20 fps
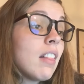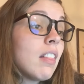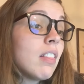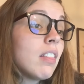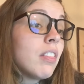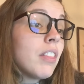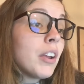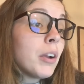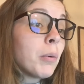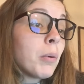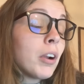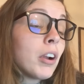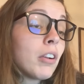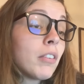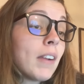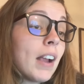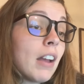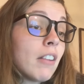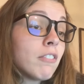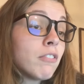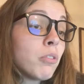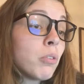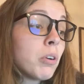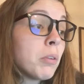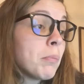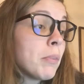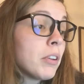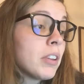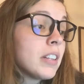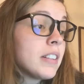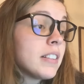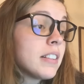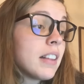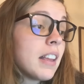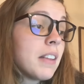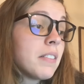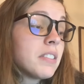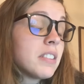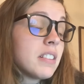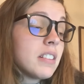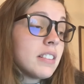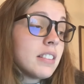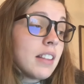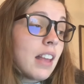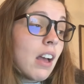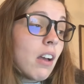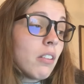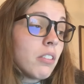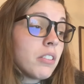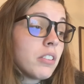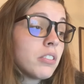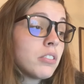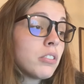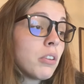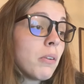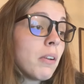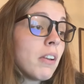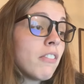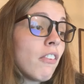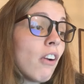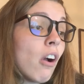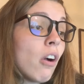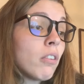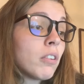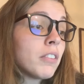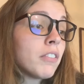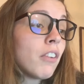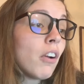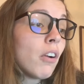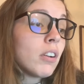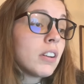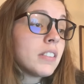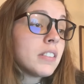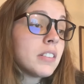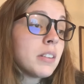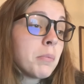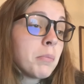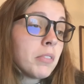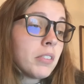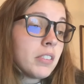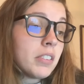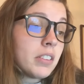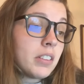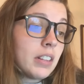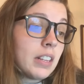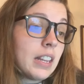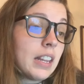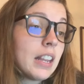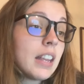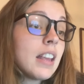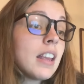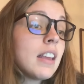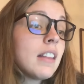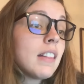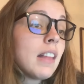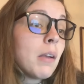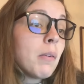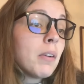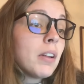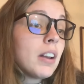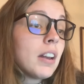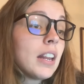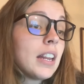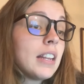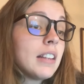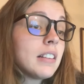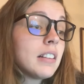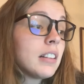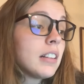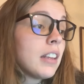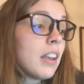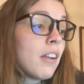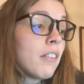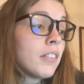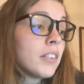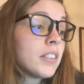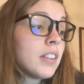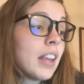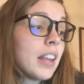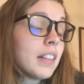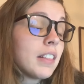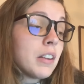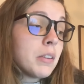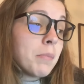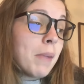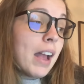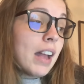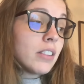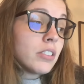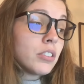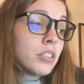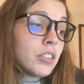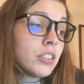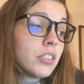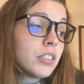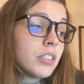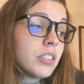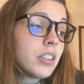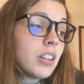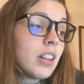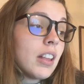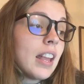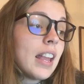There were around 4 million slaves in the South, so if all revolted simultaneously, they would easily overtake their masters.